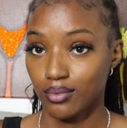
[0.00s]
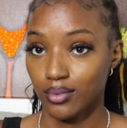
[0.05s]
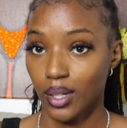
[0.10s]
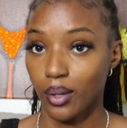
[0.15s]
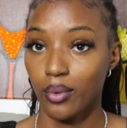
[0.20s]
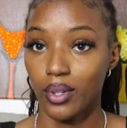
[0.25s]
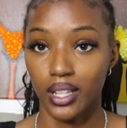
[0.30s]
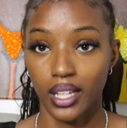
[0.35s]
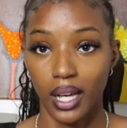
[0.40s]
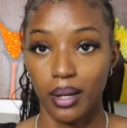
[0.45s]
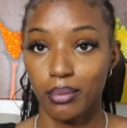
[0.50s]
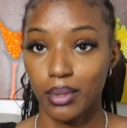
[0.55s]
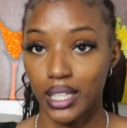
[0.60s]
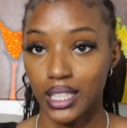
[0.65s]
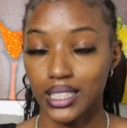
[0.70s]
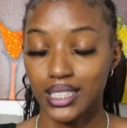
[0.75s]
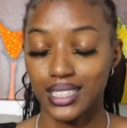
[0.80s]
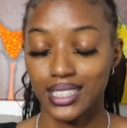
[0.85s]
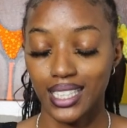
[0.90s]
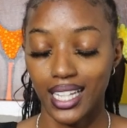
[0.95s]
And with that
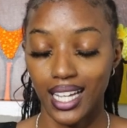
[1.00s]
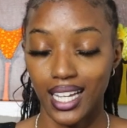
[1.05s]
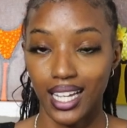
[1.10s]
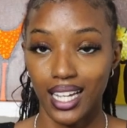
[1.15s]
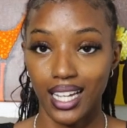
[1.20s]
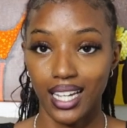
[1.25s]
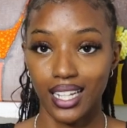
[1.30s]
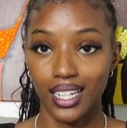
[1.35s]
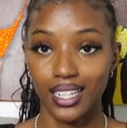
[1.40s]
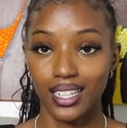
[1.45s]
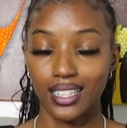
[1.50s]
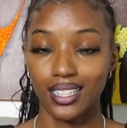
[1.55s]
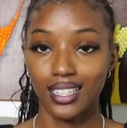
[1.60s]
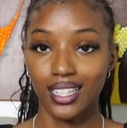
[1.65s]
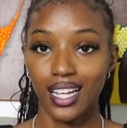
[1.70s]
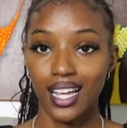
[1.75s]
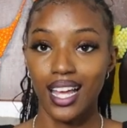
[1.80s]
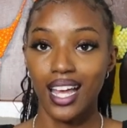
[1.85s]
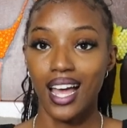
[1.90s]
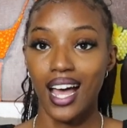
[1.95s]
being said,
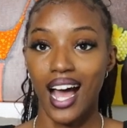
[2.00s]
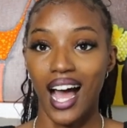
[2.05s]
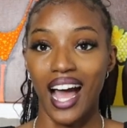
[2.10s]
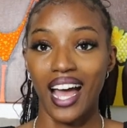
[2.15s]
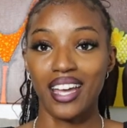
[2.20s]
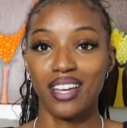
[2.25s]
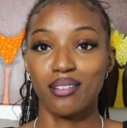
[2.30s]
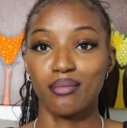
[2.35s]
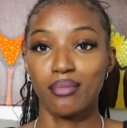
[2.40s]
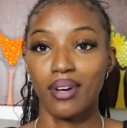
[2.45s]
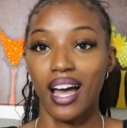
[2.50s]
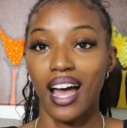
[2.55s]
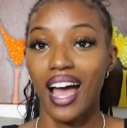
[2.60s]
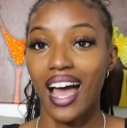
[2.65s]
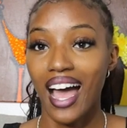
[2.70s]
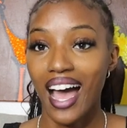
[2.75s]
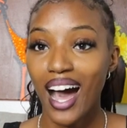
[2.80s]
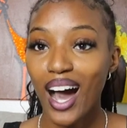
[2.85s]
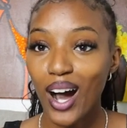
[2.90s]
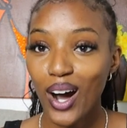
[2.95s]
I am
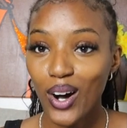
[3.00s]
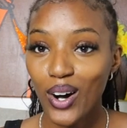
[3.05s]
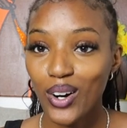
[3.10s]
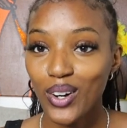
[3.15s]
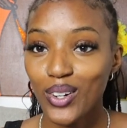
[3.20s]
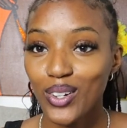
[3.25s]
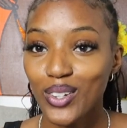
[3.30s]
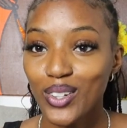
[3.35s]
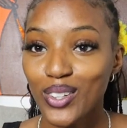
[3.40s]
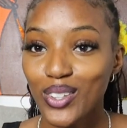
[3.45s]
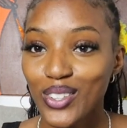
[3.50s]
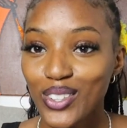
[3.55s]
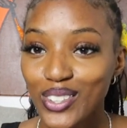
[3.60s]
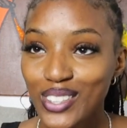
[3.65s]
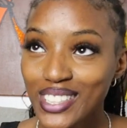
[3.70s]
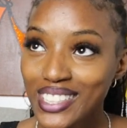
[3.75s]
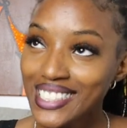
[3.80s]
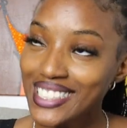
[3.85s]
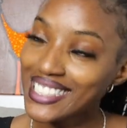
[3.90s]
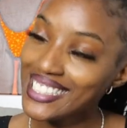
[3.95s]

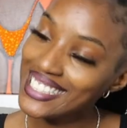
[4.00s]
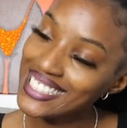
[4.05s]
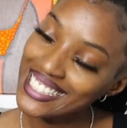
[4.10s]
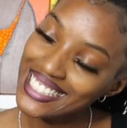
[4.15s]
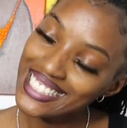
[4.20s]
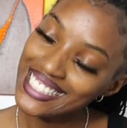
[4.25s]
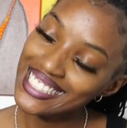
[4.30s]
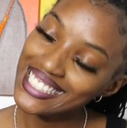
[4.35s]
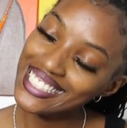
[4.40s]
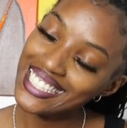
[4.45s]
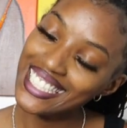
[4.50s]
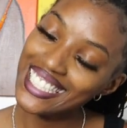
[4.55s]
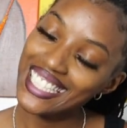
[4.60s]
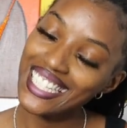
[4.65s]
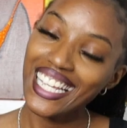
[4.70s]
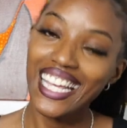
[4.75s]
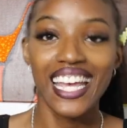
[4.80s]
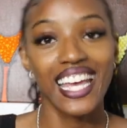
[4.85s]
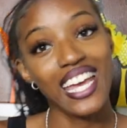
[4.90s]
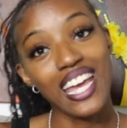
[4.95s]
out.
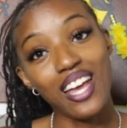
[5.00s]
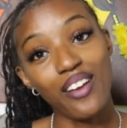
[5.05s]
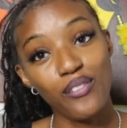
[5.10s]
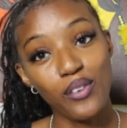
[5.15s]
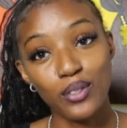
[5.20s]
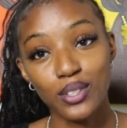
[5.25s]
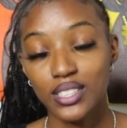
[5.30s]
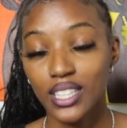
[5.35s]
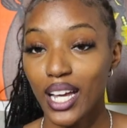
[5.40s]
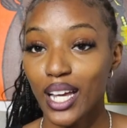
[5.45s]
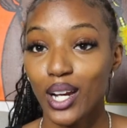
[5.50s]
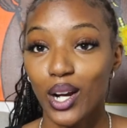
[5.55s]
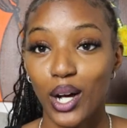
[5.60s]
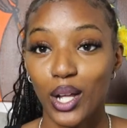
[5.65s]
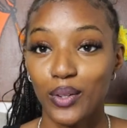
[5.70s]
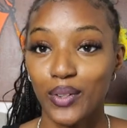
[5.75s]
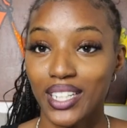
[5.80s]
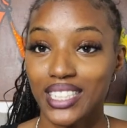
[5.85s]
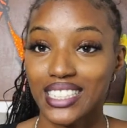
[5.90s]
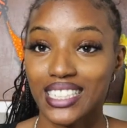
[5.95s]
If you stayed
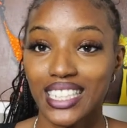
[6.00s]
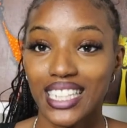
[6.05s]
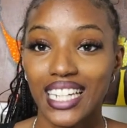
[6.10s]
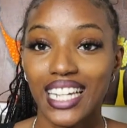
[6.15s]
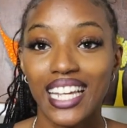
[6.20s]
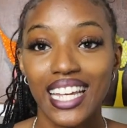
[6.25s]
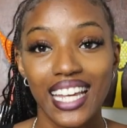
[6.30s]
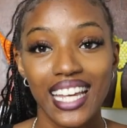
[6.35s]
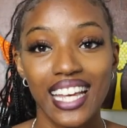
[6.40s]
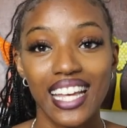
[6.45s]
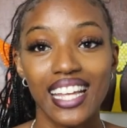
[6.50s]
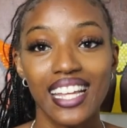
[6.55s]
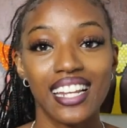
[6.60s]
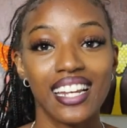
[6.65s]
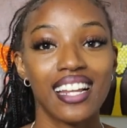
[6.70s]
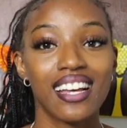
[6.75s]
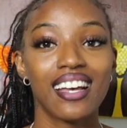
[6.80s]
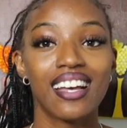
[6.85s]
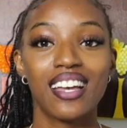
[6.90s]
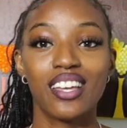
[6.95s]
all the way to the
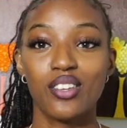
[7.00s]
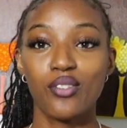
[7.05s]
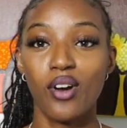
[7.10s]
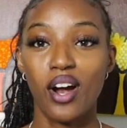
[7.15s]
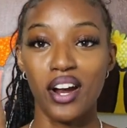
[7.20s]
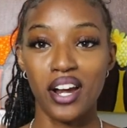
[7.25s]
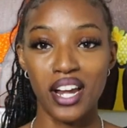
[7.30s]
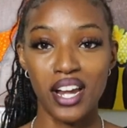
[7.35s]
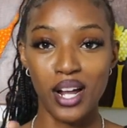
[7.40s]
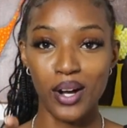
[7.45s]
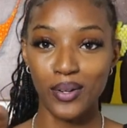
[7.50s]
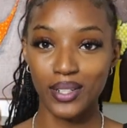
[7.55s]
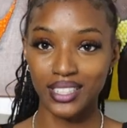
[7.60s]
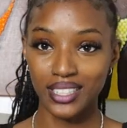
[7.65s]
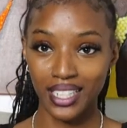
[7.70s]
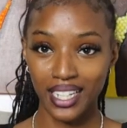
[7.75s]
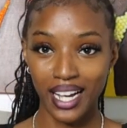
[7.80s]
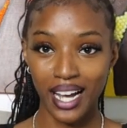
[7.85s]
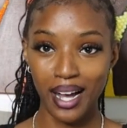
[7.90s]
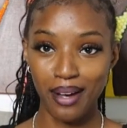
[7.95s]
end, you already know what
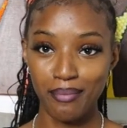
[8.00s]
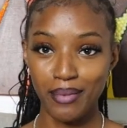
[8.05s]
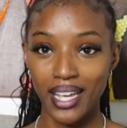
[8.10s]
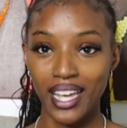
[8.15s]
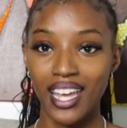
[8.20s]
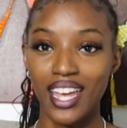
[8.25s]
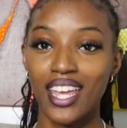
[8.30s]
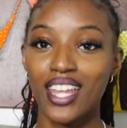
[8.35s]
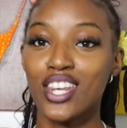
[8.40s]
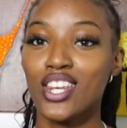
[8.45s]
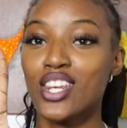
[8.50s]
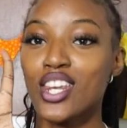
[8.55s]
to comment.